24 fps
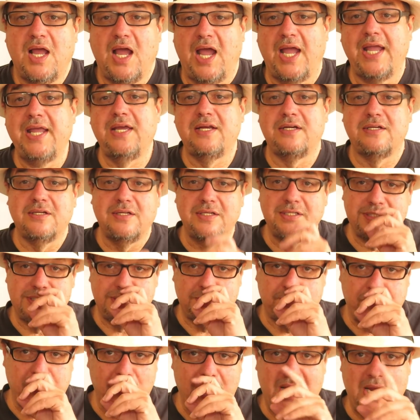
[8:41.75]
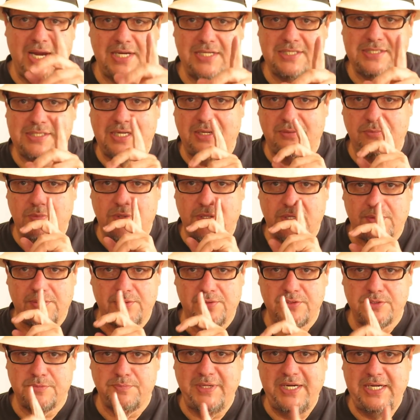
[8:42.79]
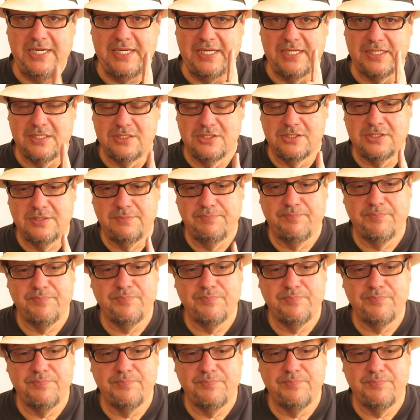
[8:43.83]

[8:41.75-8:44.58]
I had a nice surprise on one of those meetings.